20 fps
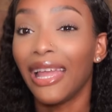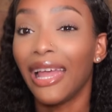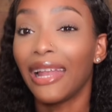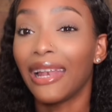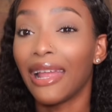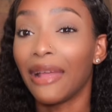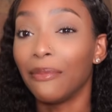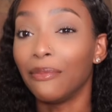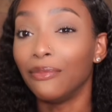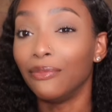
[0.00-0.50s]

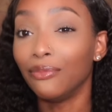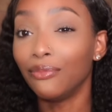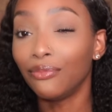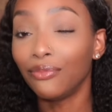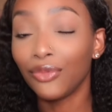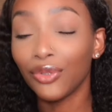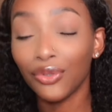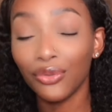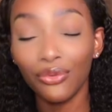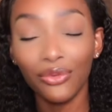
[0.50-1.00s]
and I'm
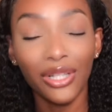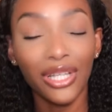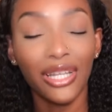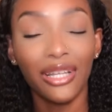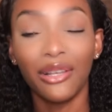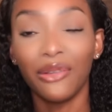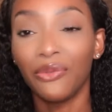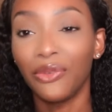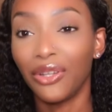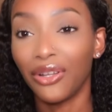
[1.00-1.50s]
truly
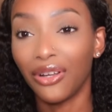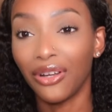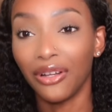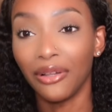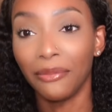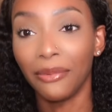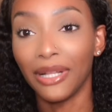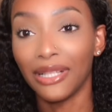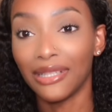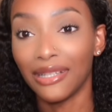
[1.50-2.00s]
in love with the
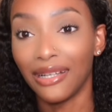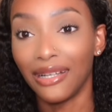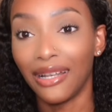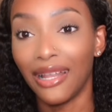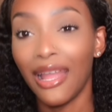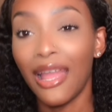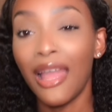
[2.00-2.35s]
curl pattern.